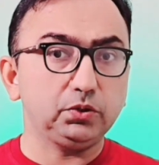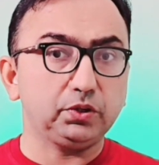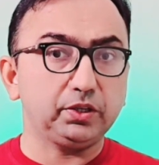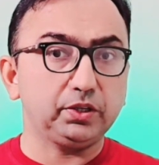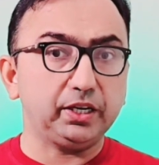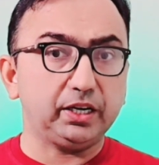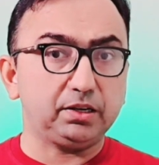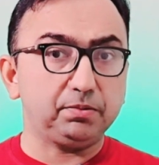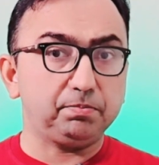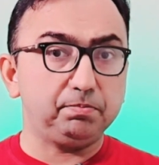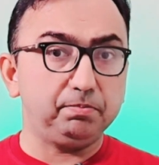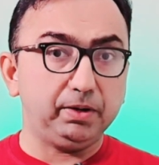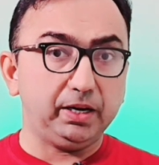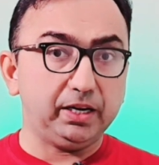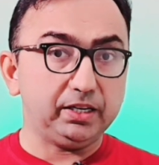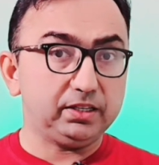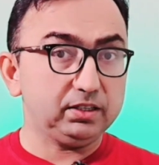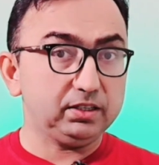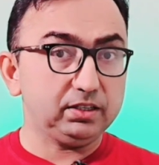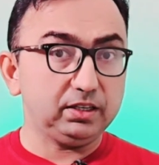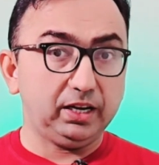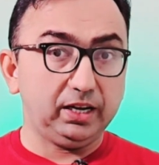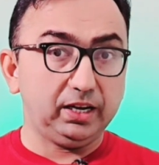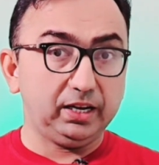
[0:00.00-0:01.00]
to get
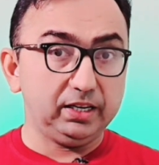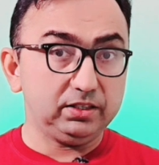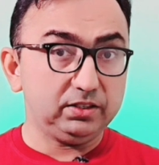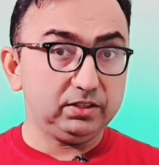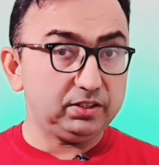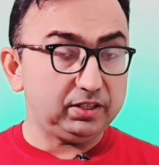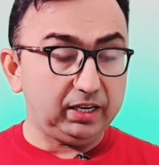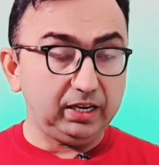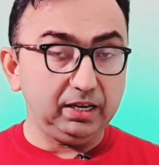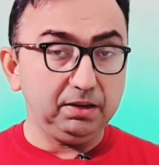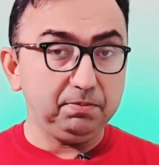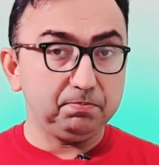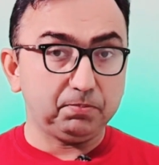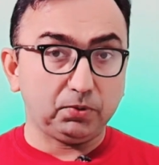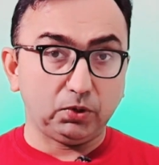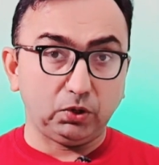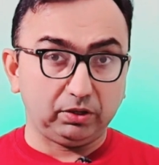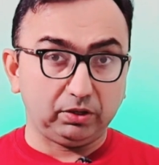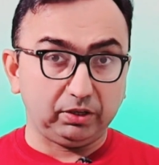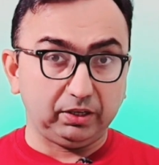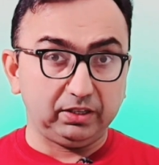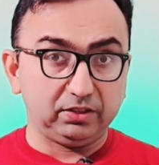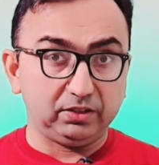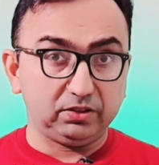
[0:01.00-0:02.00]
better as time
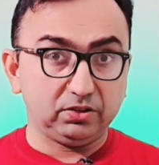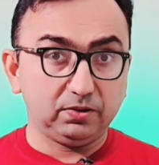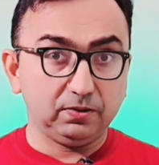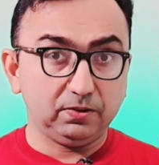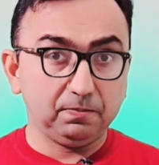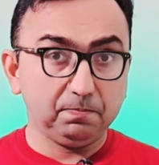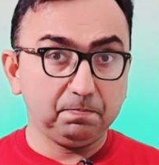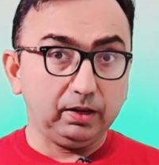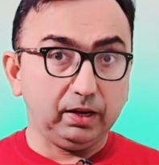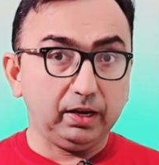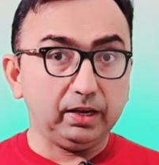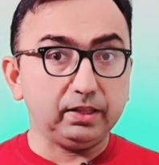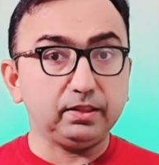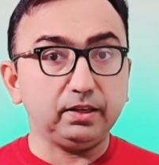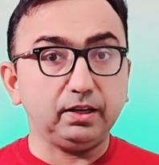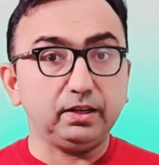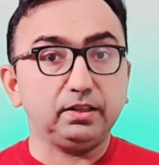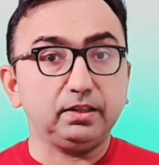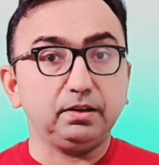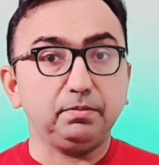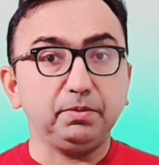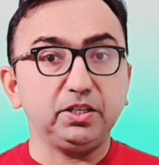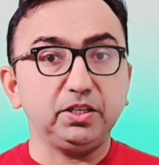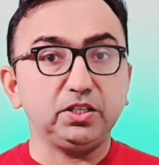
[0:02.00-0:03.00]
progresses. And the
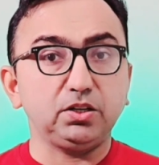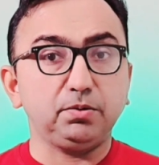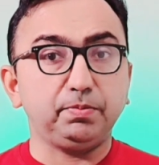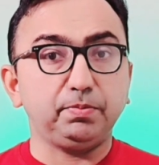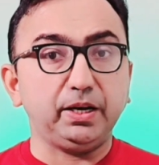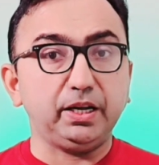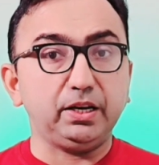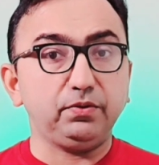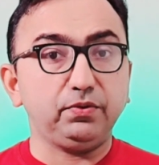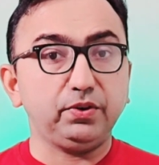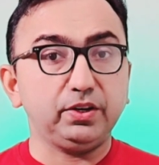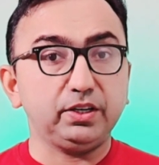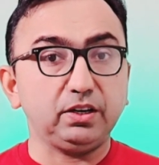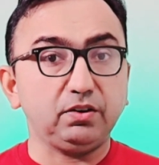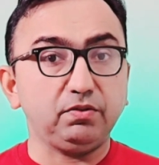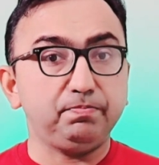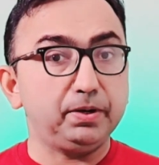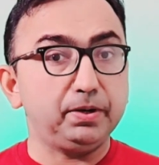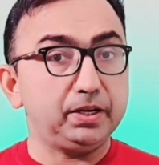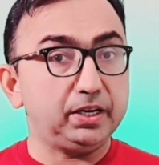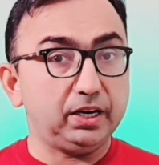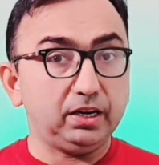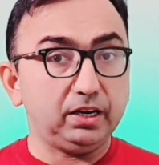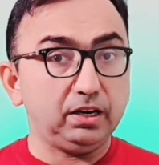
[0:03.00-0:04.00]
other major benefit
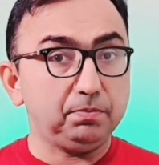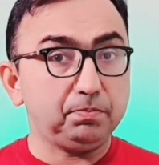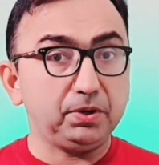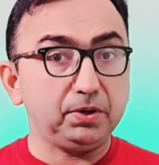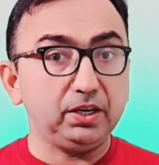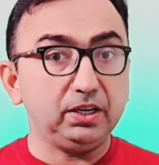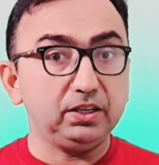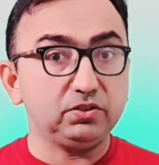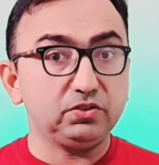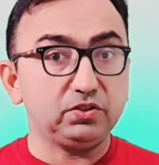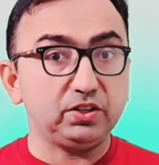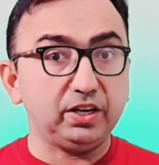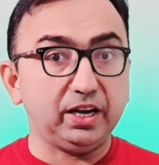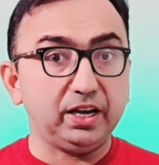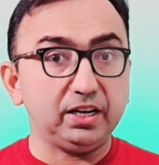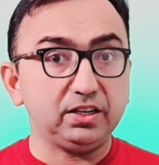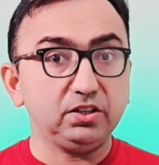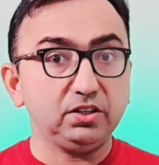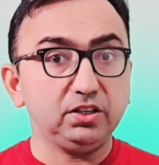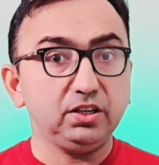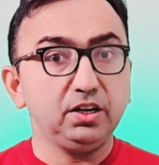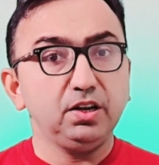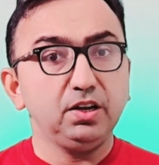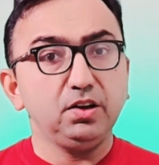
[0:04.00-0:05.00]
of banana peel is
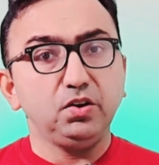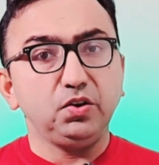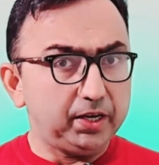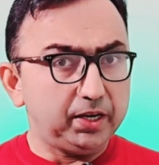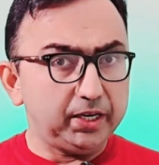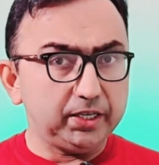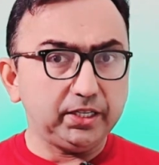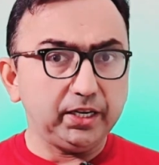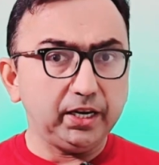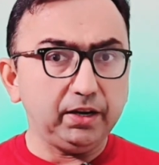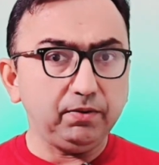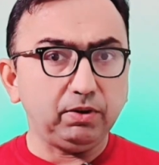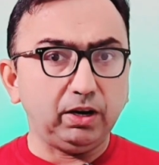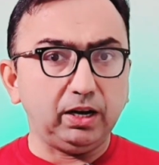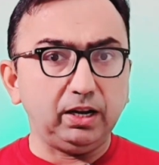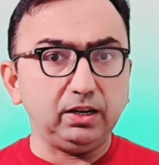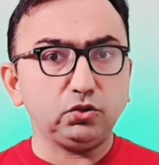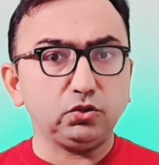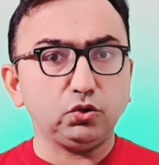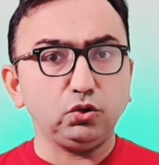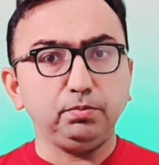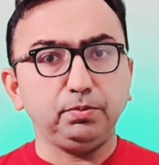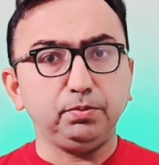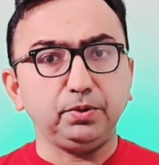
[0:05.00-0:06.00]
that it have
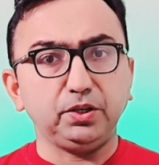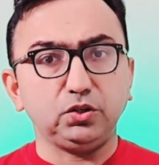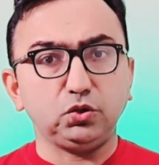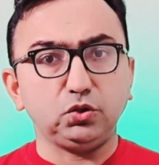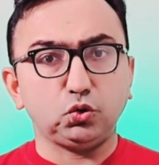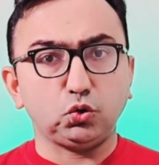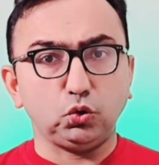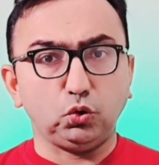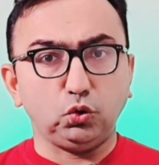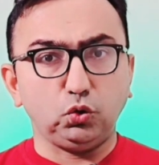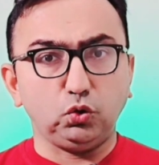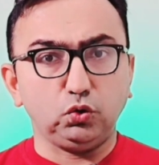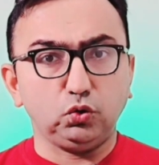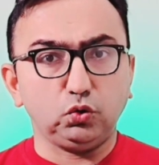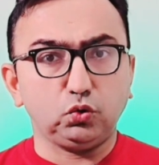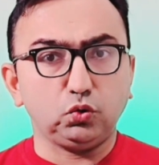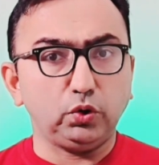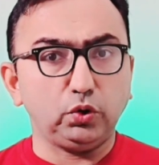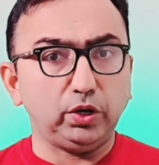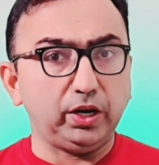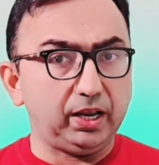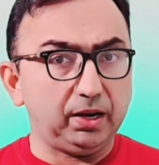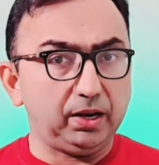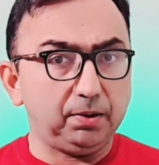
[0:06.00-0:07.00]
also been shown
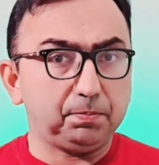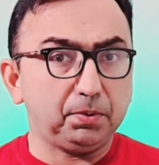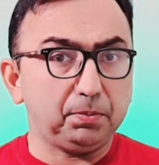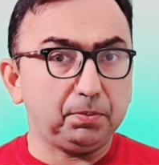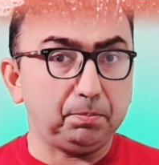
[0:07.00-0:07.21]
to help